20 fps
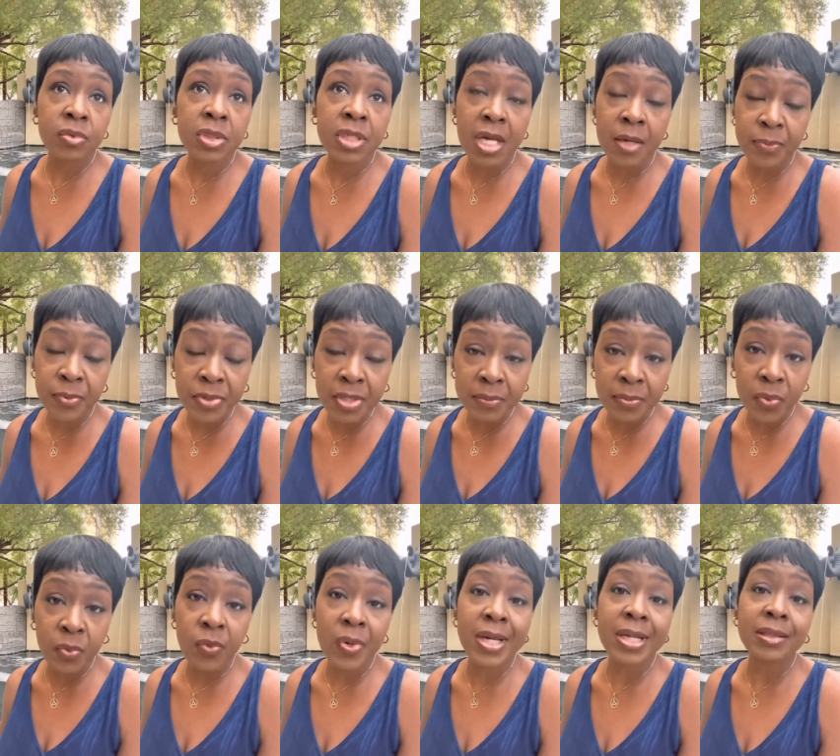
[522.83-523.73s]
couple number
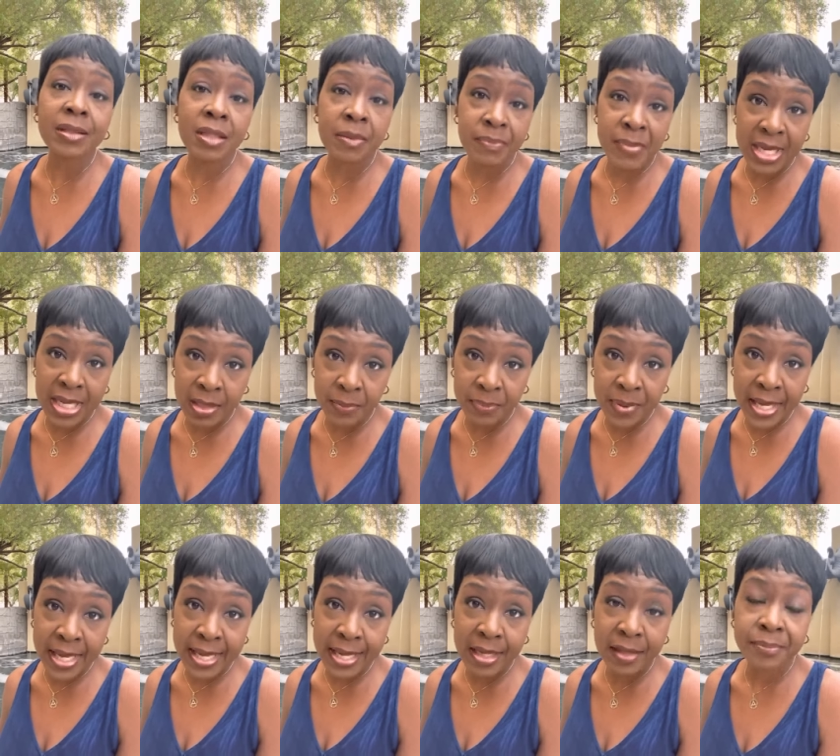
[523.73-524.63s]
one, the man
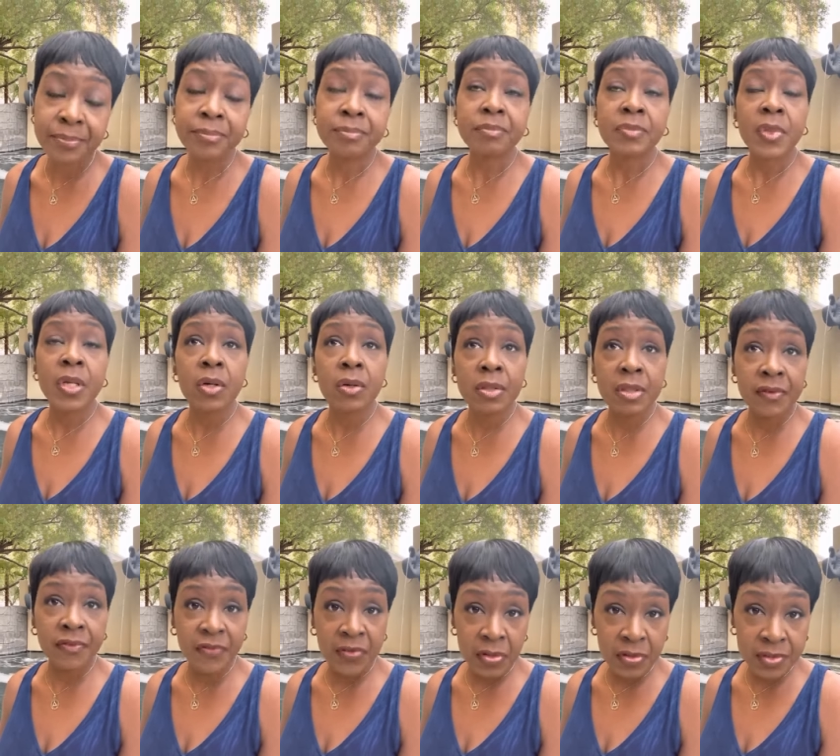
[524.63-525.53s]
paid on
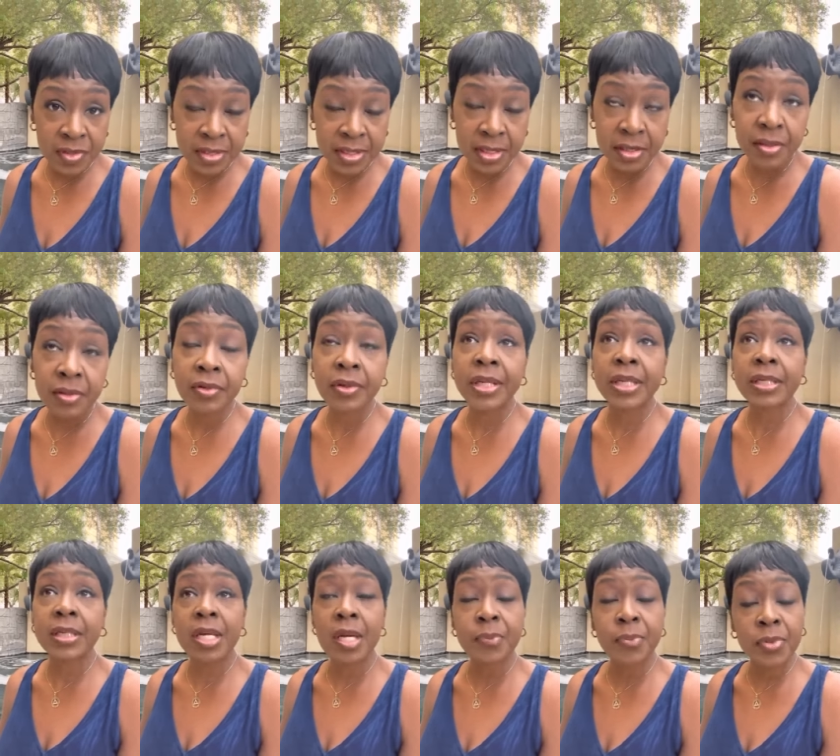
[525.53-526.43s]
the first dinner,
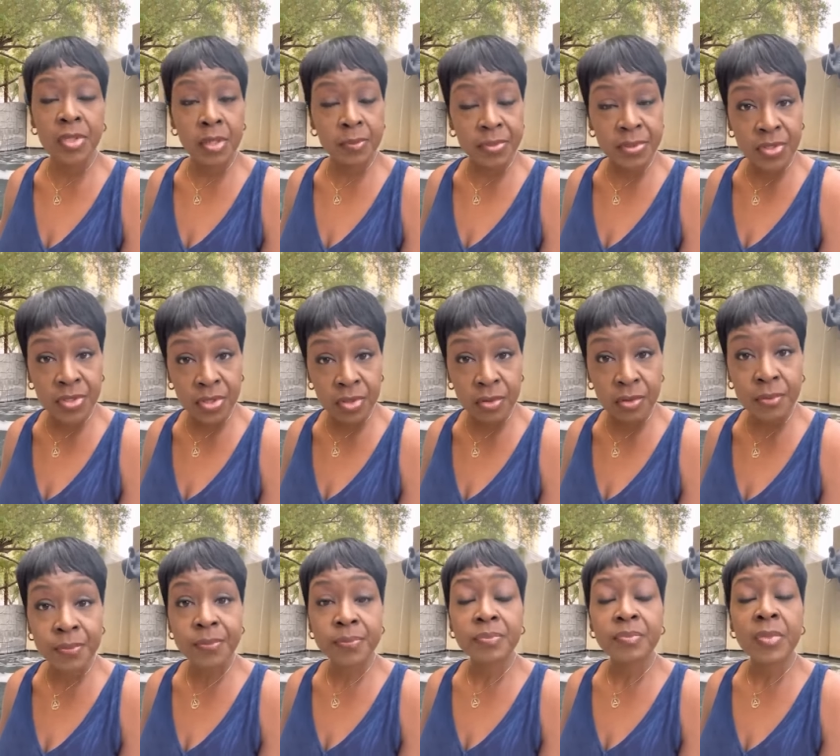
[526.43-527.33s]
and couple number two,
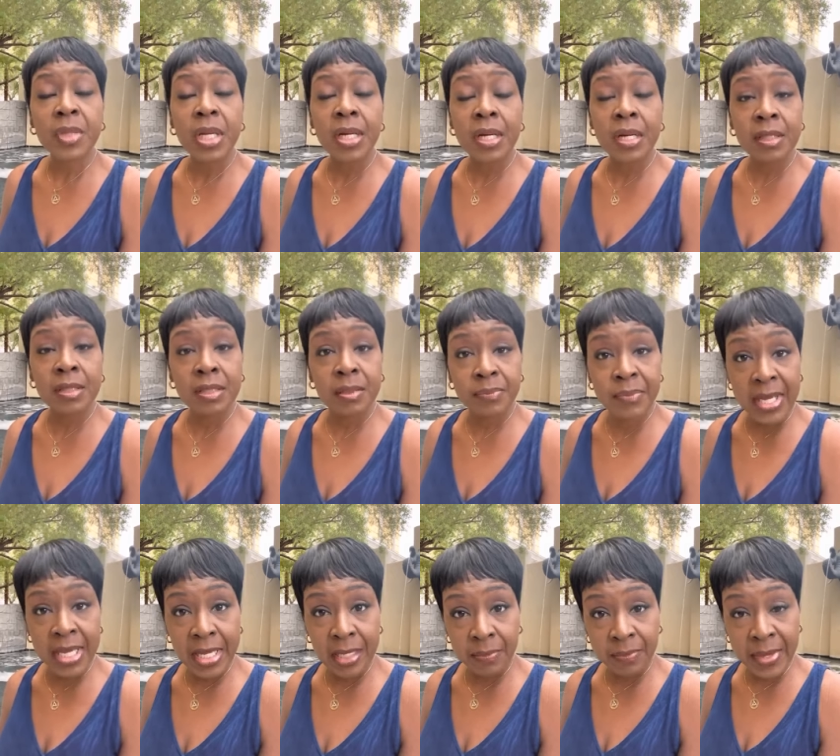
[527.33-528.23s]
the
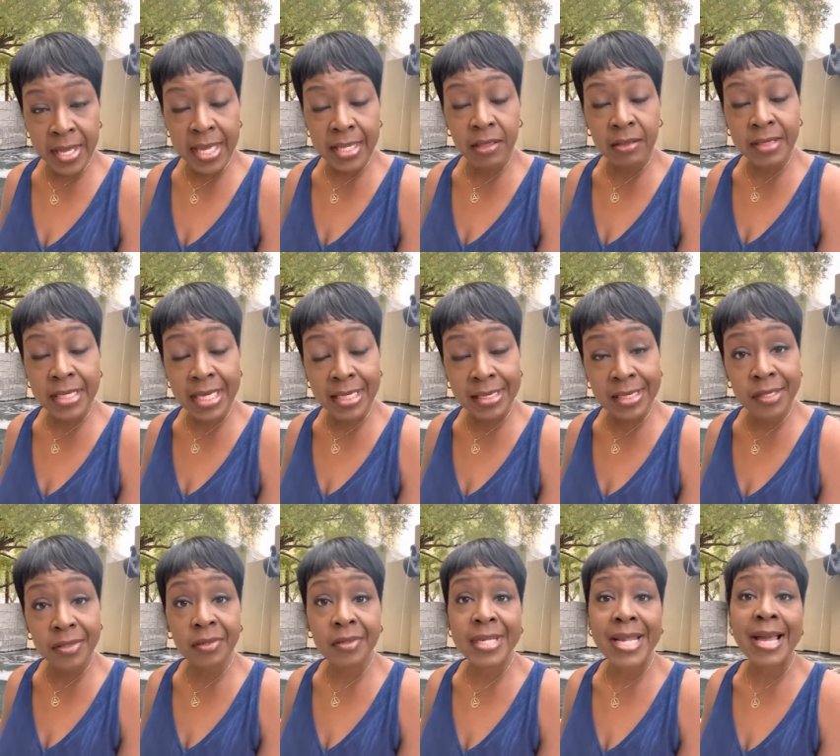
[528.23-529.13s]
man paid on that
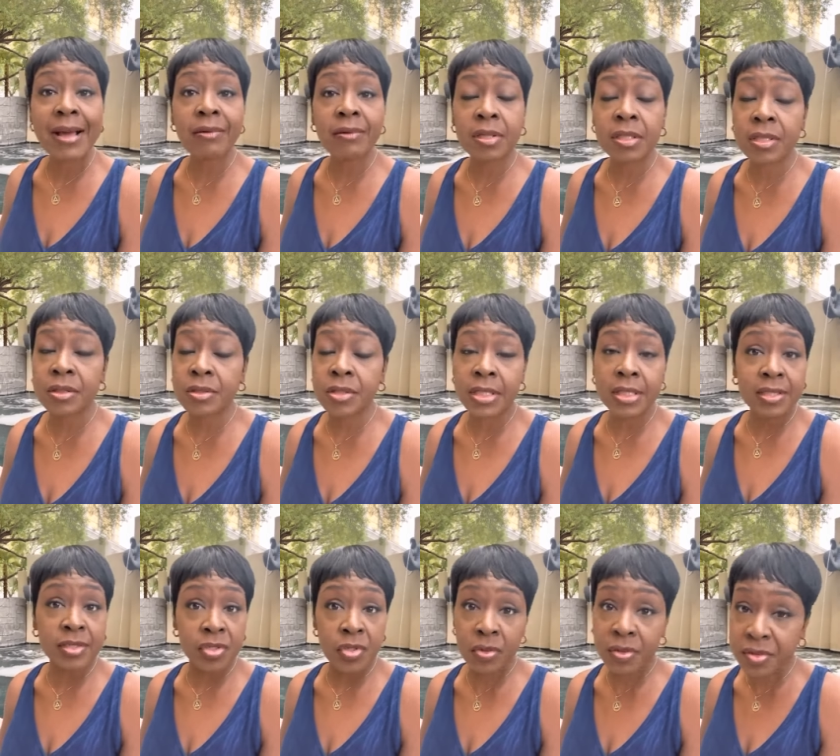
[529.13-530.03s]
dinner. Now
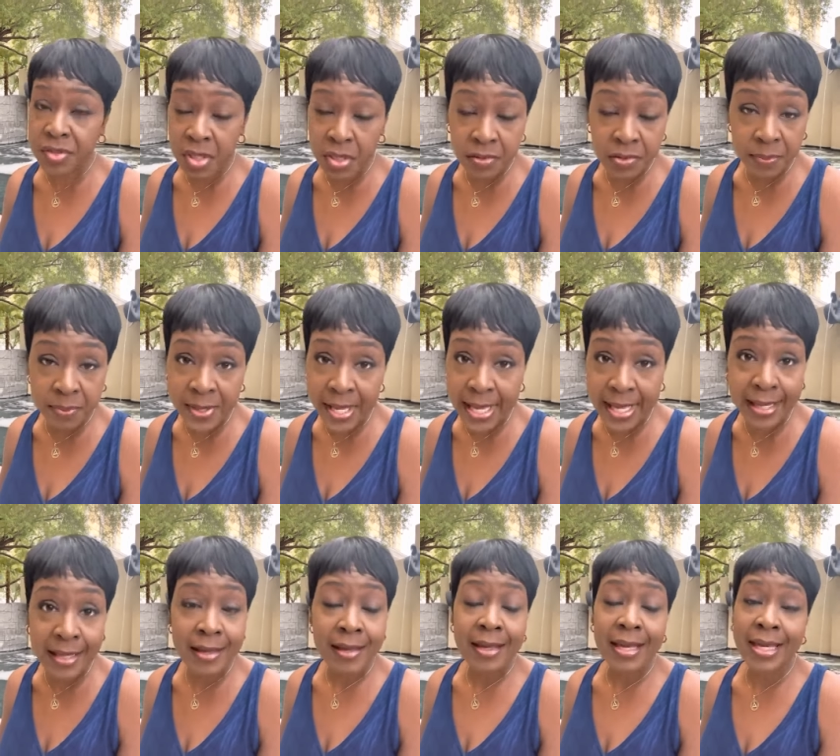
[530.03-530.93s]
it's your turn to pay,
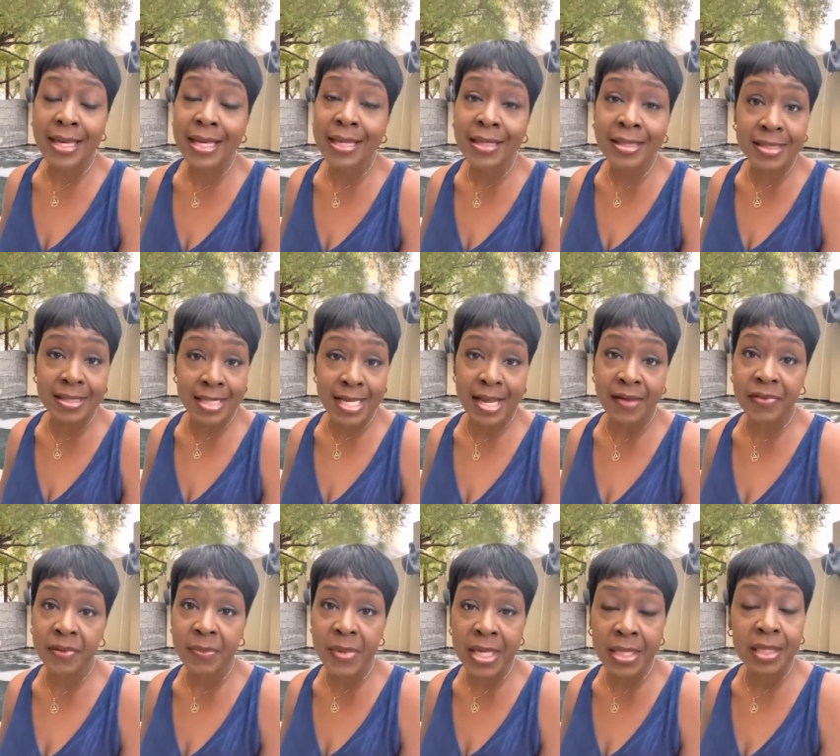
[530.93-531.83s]
and he doesn't have
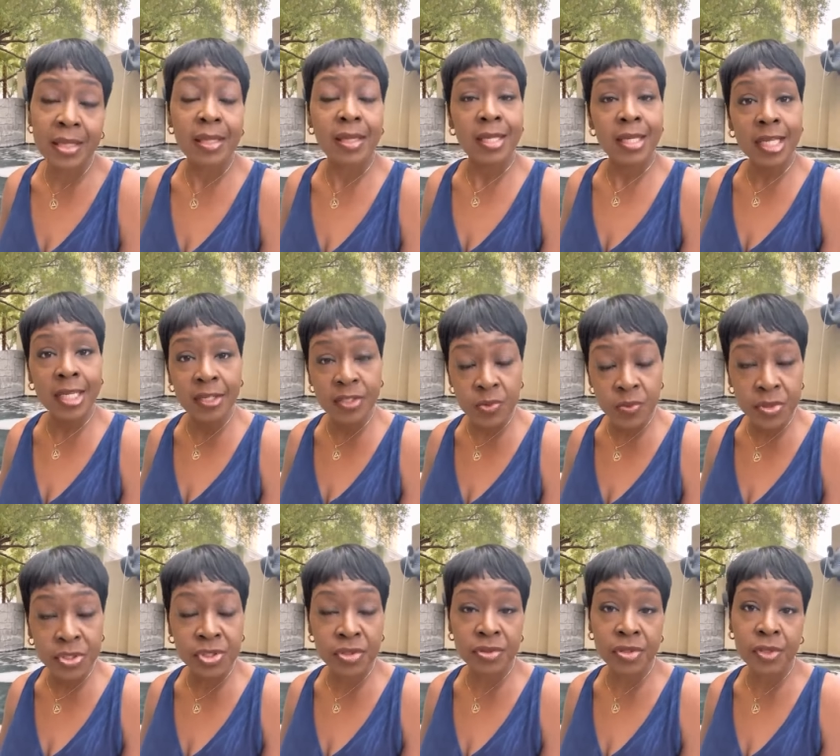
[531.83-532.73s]
the money. Here's
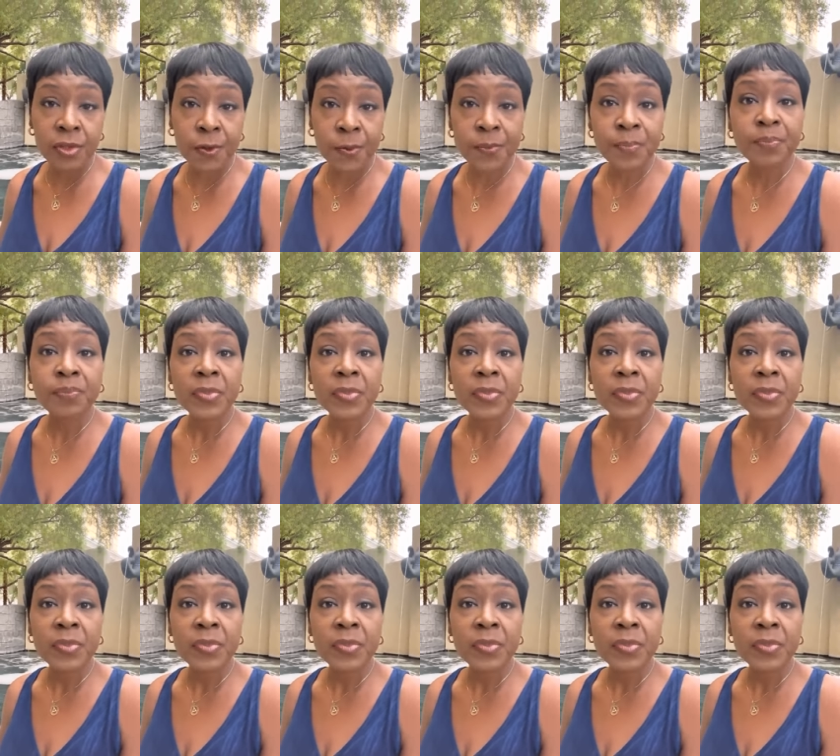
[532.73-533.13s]
what you do.